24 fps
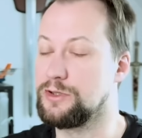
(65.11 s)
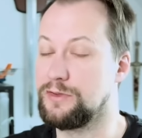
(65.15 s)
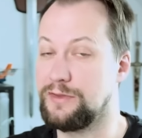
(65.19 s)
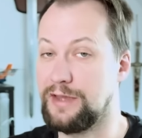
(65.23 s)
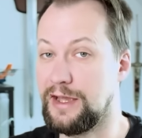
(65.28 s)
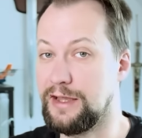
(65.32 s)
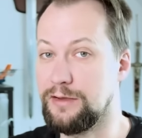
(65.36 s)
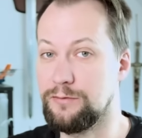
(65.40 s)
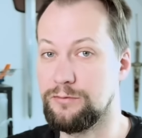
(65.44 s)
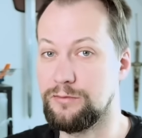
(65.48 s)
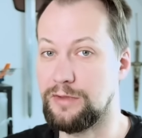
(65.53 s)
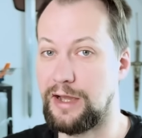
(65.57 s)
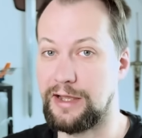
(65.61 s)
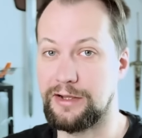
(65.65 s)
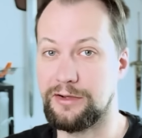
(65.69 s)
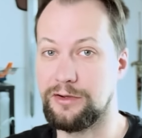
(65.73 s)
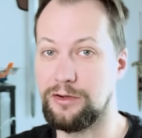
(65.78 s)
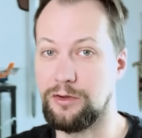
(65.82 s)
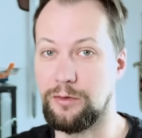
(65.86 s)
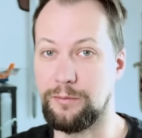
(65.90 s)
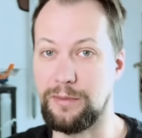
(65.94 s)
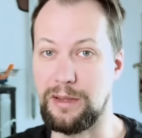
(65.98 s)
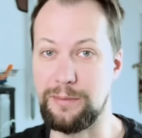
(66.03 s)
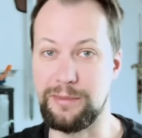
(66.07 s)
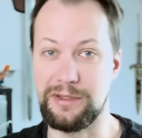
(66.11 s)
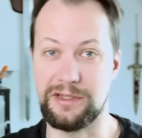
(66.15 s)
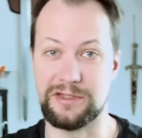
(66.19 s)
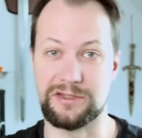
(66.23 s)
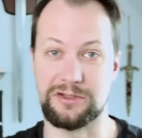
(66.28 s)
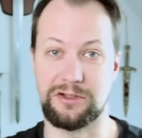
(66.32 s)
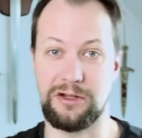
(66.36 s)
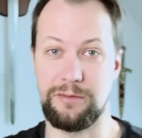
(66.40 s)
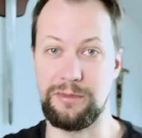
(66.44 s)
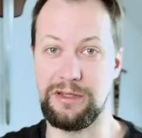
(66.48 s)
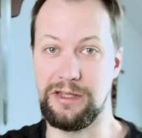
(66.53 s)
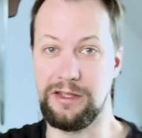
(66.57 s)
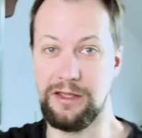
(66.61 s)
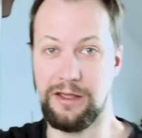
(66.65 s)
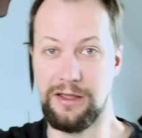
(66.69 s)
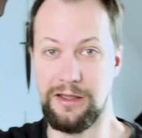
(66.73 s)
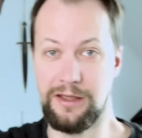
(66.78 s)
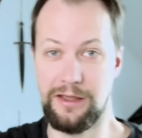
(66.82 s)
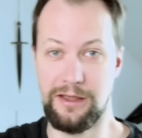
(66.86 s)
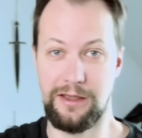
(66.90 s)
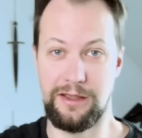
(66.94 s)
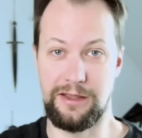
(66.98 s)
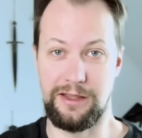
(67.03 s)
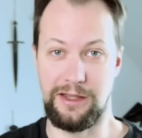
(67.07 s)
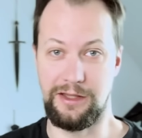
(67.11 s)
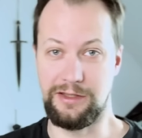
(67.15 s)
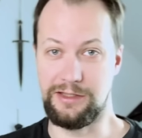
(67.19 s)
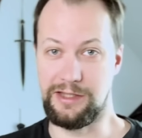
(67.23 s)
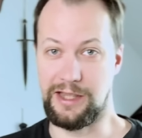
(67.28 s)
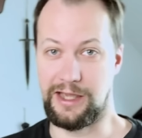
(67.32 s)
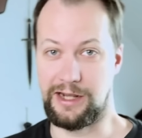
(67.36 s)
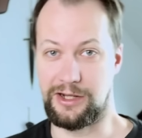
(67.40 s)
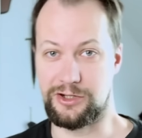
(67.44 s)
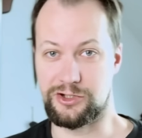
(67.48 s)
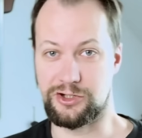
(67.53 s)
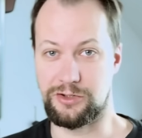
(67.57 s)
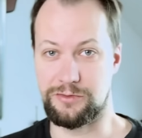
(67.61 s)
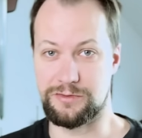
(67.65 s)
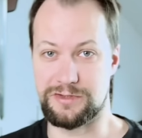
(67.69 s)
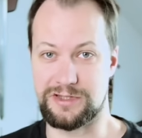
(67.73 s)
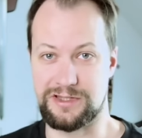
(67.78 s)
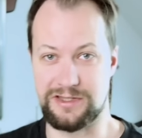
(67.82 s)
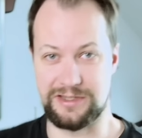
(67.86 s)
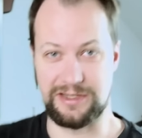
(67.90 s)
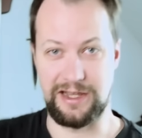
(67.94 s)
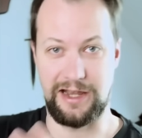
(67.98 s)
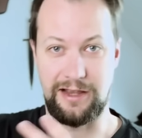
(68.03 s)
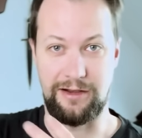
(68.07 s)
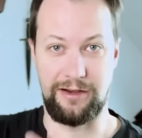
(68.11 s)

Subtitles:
Then, I don't know, maybe there's going to be Indiana Jones style,